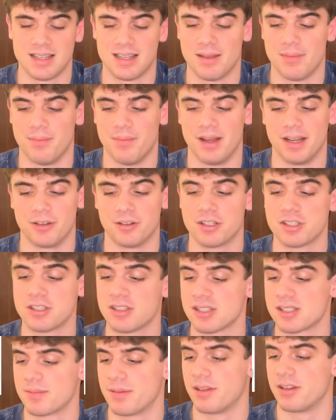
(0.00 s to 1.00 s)
My
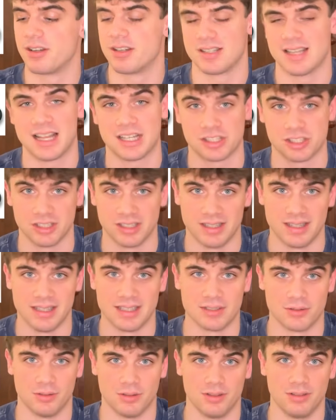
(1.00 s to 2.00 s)
original splitter is actually
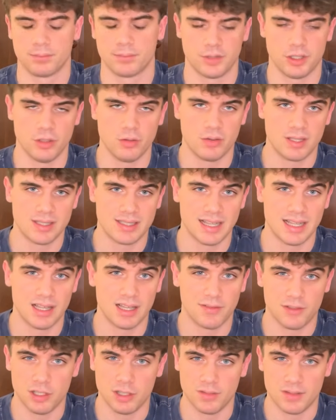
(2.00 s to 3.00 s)
this one. You can tell
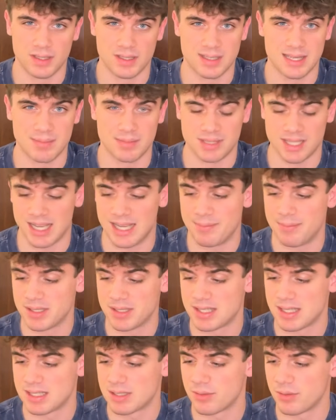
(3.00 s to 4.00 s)
if you have the same type
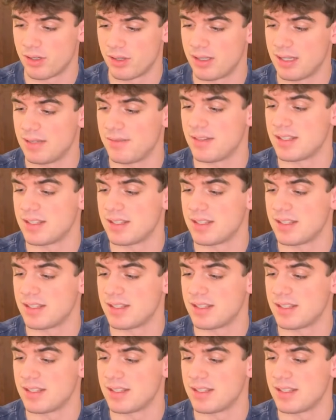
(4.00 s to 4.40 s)
as this one if it